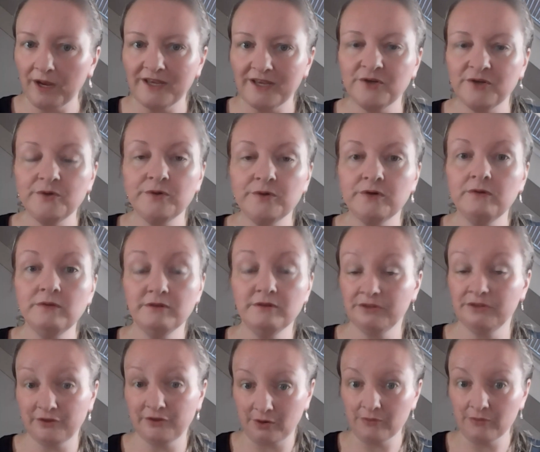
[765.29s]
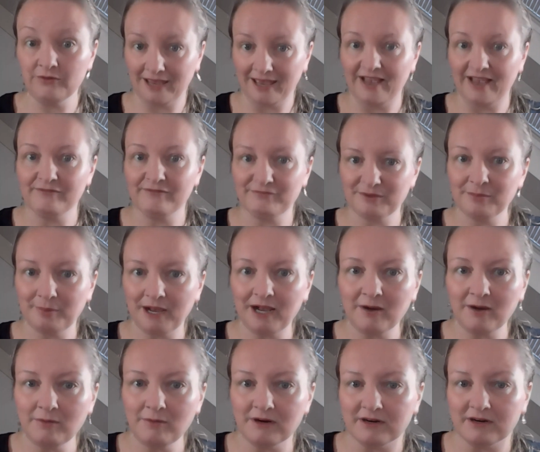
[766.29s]
you don't have the
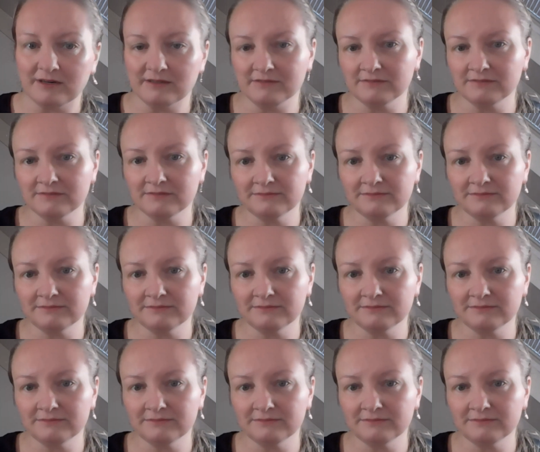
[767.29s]
power.